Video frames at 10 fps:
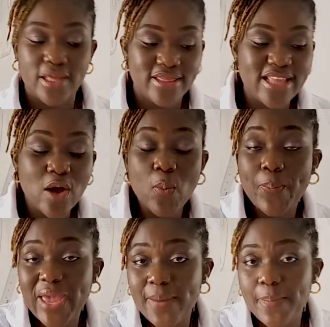down
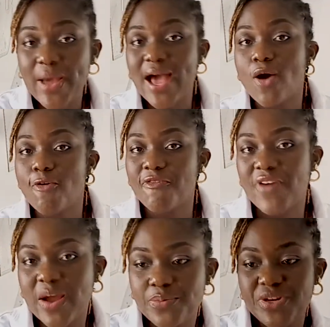paper or
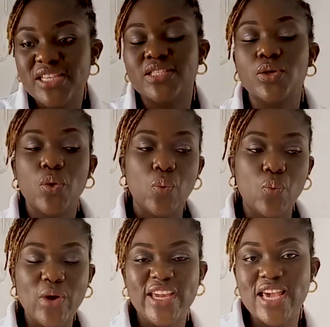fabrics
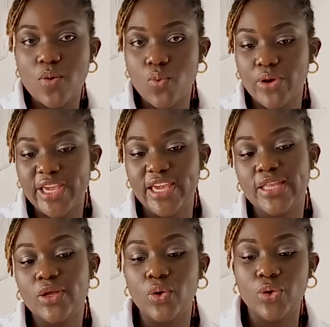when you're
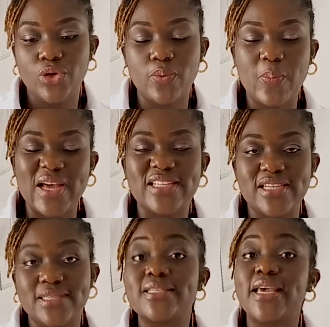working on your
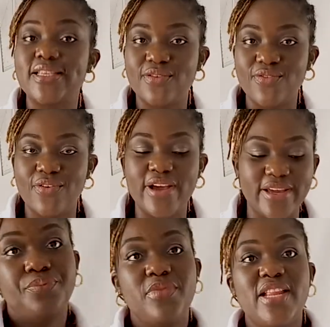patterns is fine.
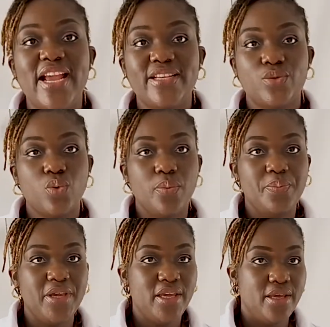Next will
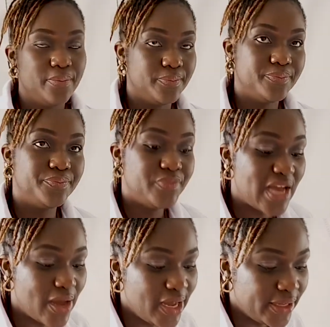be
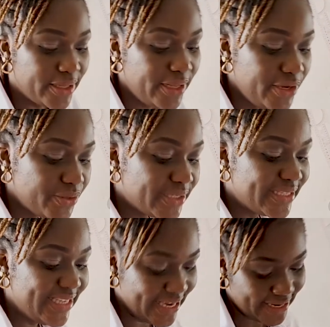our glue
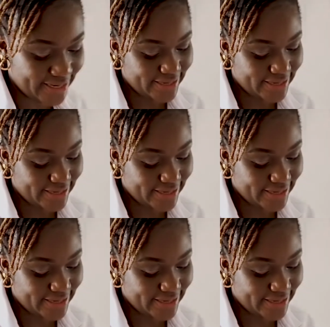stick.